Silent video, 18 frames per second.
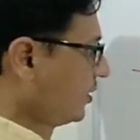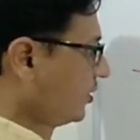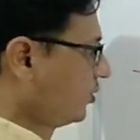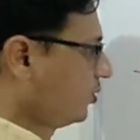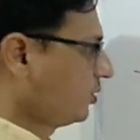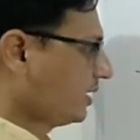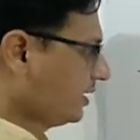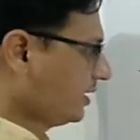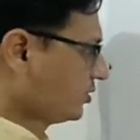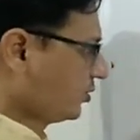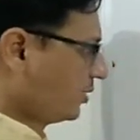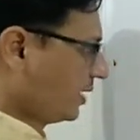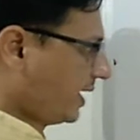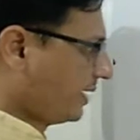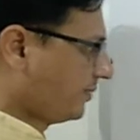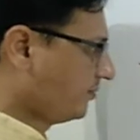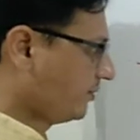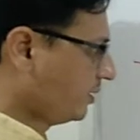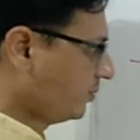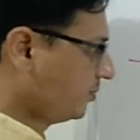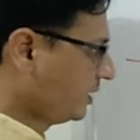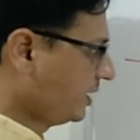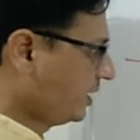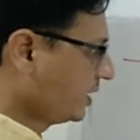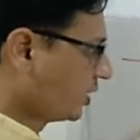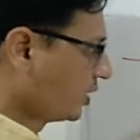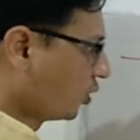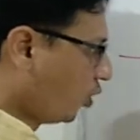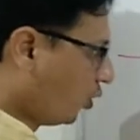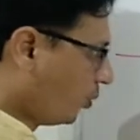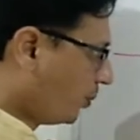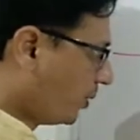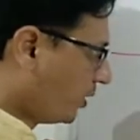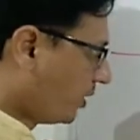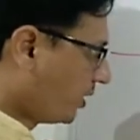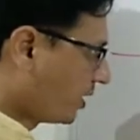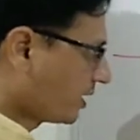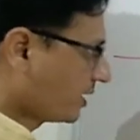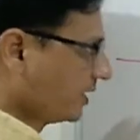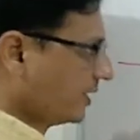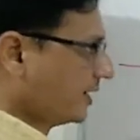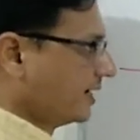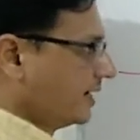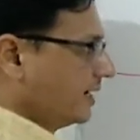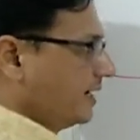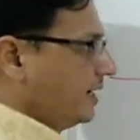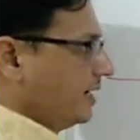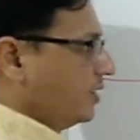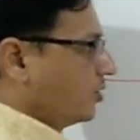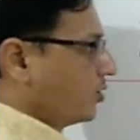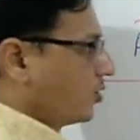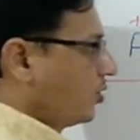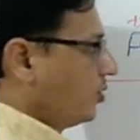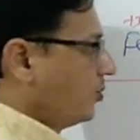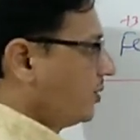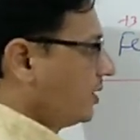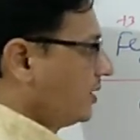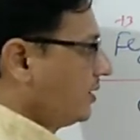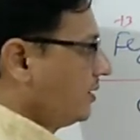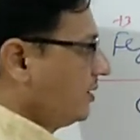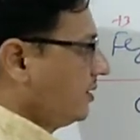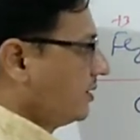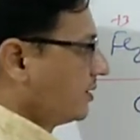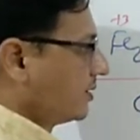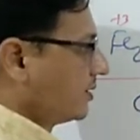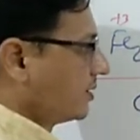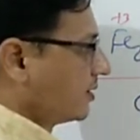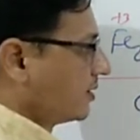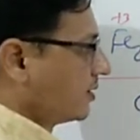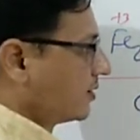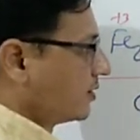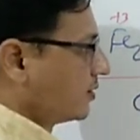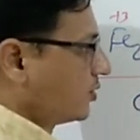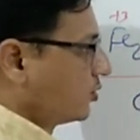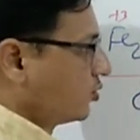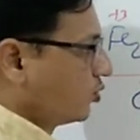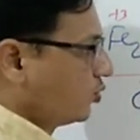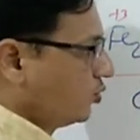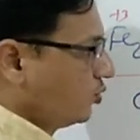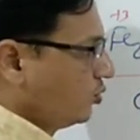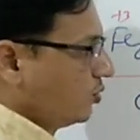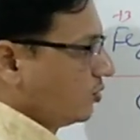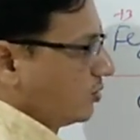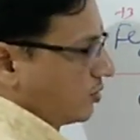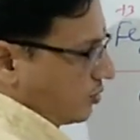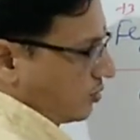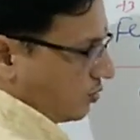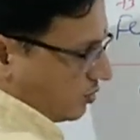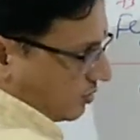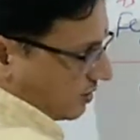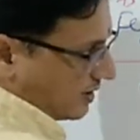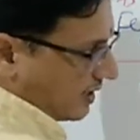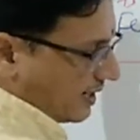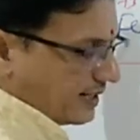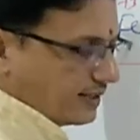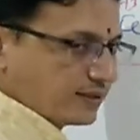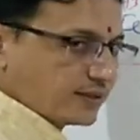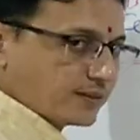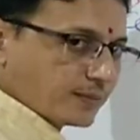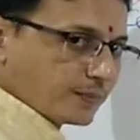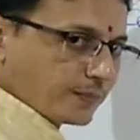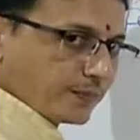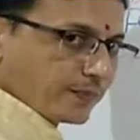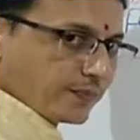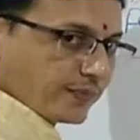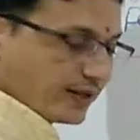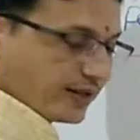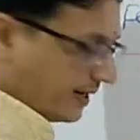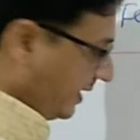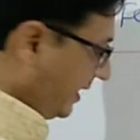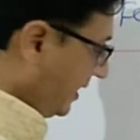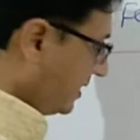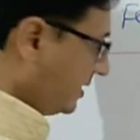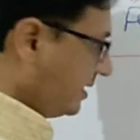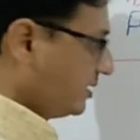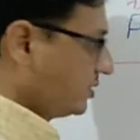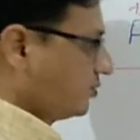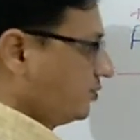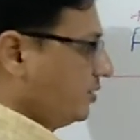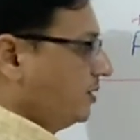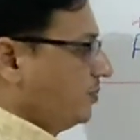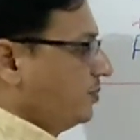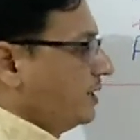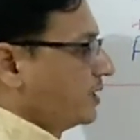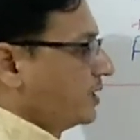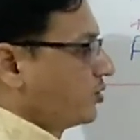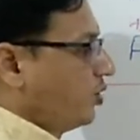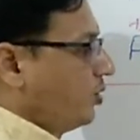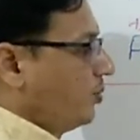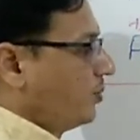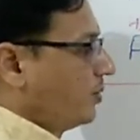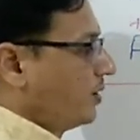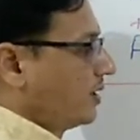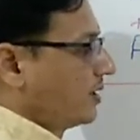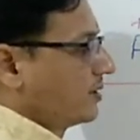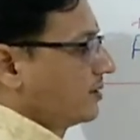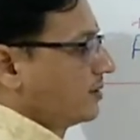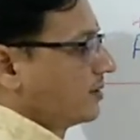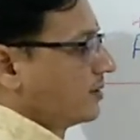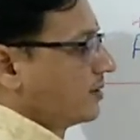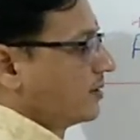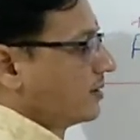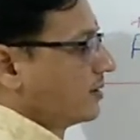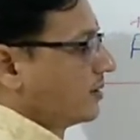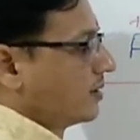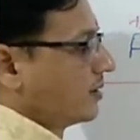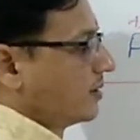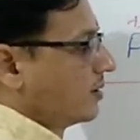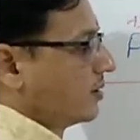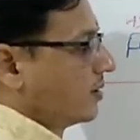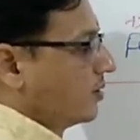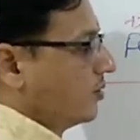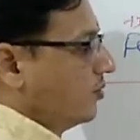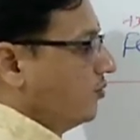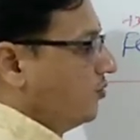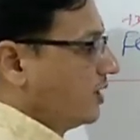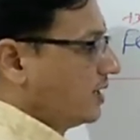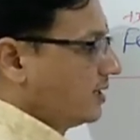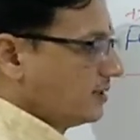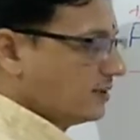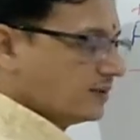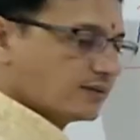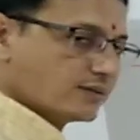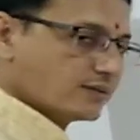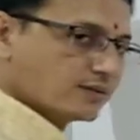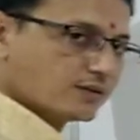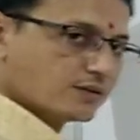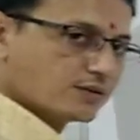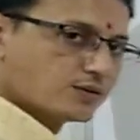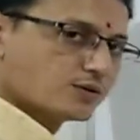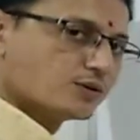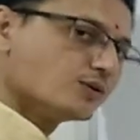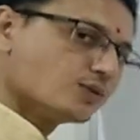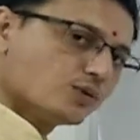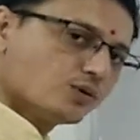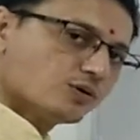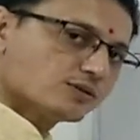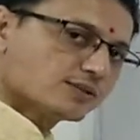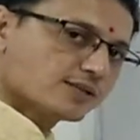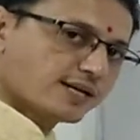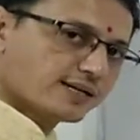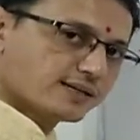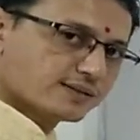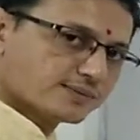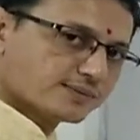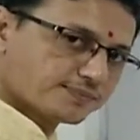Okay, so name will be copper in Roman 2 oxide. This will be copper 1 oxide.